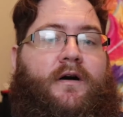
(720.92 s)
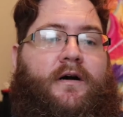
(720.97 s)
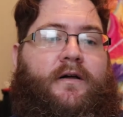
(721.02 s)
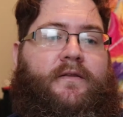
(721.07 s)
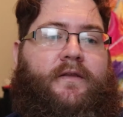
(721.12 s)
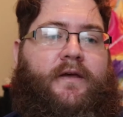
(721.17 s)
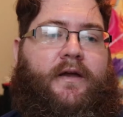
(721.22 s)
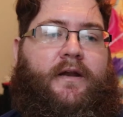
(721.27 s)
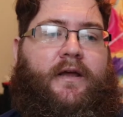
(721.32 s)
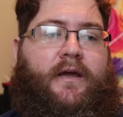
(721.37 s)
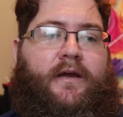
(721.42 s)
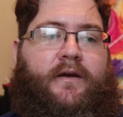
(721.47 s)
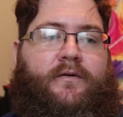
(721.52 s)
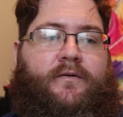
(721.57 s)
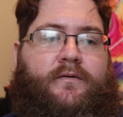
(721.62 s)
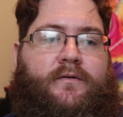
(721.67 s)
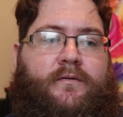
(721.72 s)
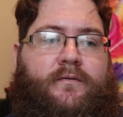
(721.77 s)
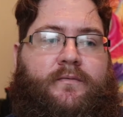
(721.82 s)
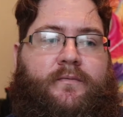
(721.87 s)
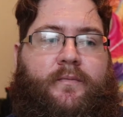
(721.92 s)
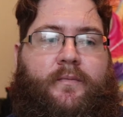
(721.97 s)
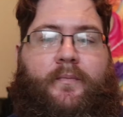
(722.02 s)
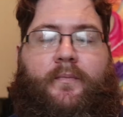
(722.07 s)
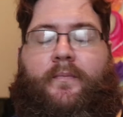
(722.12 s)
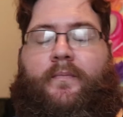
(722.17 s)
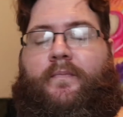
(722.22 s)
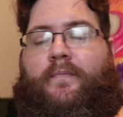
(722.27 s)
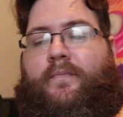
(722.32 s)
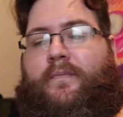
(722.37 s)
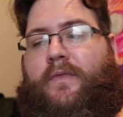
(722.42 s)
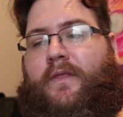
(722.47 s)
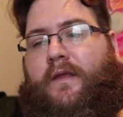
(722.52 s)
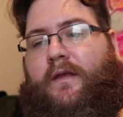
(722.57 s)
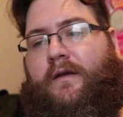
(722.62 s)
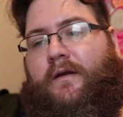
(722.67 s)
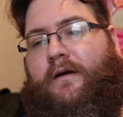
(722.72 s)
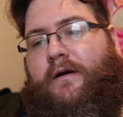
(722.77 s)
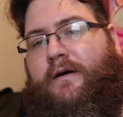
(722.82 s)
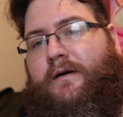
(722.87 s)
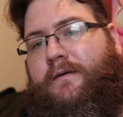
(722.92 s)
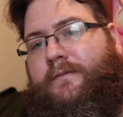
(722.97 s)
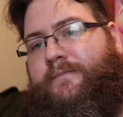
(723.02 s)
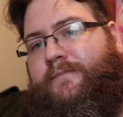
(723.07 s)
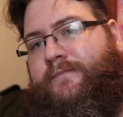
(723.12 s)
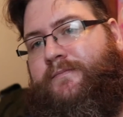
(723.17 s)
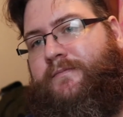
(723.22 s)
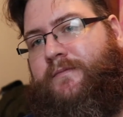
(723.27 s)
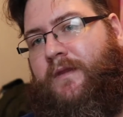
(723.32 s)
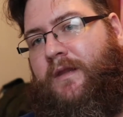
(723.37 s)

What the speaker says: on that angle, and